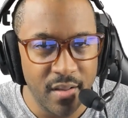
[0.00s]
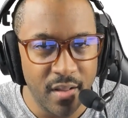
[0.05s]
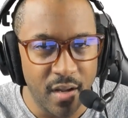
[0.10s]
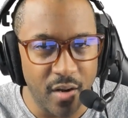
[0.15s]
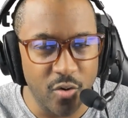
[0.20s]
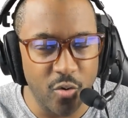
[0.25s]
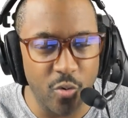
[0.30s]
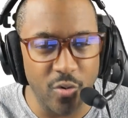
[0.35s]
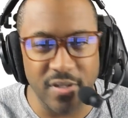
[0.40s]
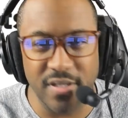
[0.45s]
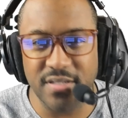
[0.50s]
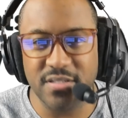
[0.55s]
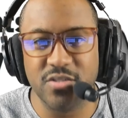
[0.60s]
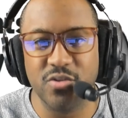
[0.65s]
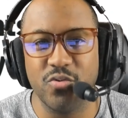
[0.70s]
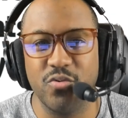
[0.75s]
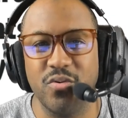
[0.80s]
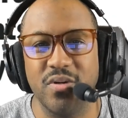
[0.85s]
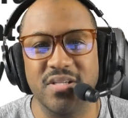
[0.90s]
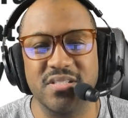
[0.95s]
according
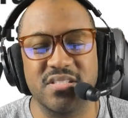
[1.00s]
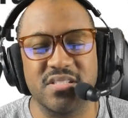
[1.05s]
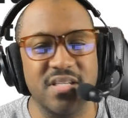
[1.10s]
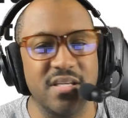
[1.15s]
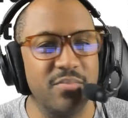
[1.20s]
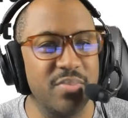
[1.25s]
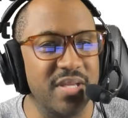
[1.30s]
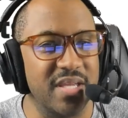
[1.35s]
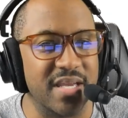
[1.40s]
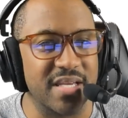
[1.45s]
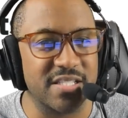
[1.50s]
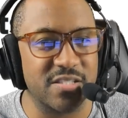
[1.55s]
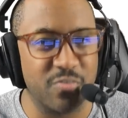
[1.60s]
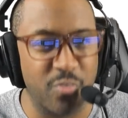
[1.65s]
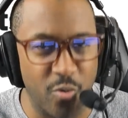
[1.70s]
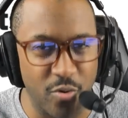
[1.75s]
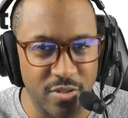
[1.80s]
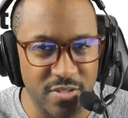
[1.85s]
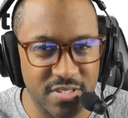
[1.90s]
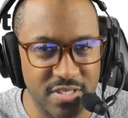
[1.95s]
to C B S
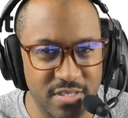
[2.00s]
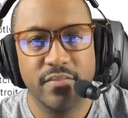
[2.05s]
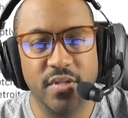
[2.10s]
Sports.